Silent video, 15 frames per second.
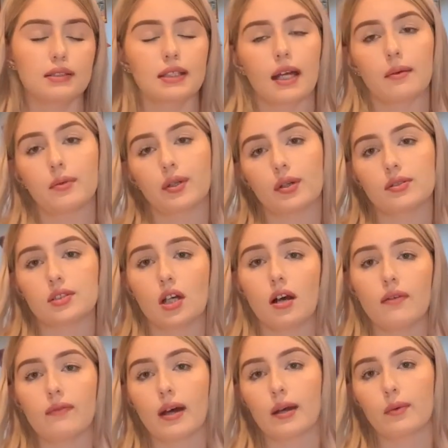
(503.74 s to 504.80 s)
timer goes
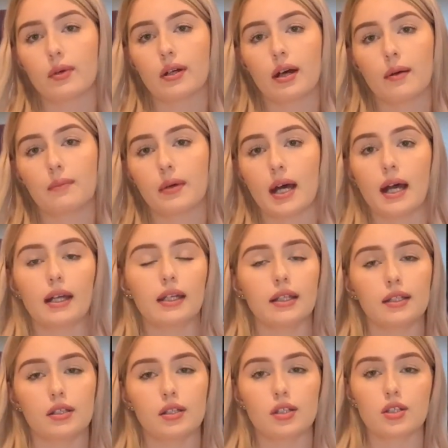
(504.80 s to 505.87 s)
off, I will come back
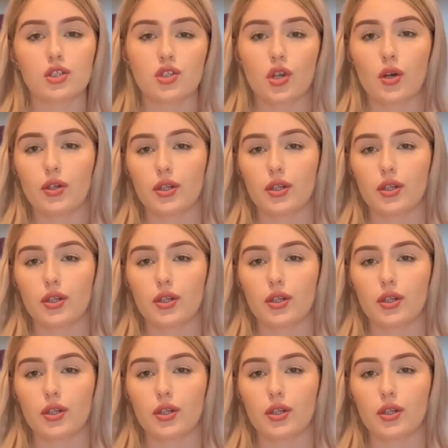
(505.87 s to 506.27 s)
and show